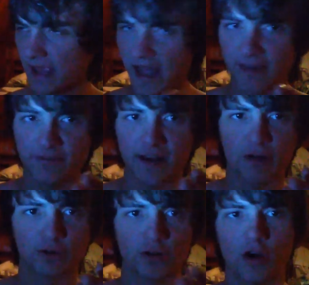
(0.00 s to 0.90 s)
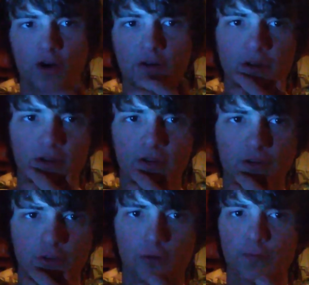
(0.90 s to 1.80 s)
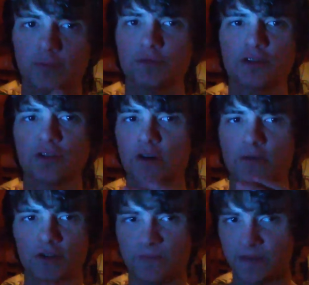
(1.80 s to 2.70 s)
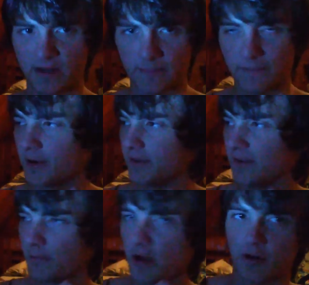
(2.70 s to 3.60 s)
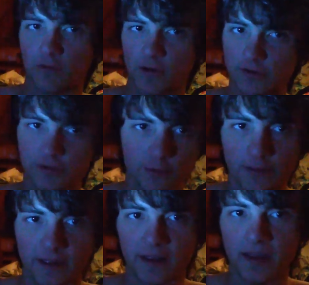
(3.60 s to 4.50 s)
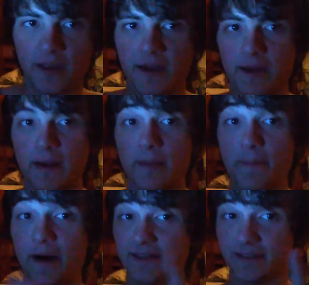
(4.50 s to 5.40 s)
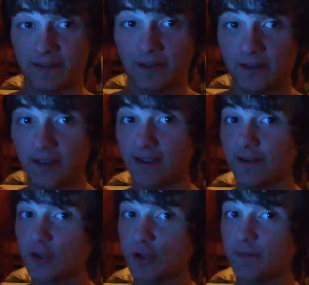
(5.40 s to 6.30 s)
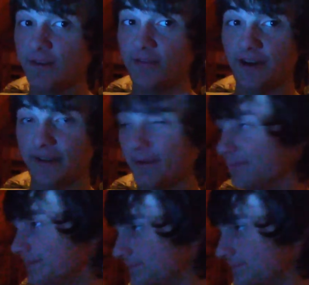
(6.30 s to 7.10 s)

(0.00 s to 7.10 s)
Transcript: half an hour long. So we're just going to watch the beginning part of it. We're not going to watch the whole thing. But it should be funny.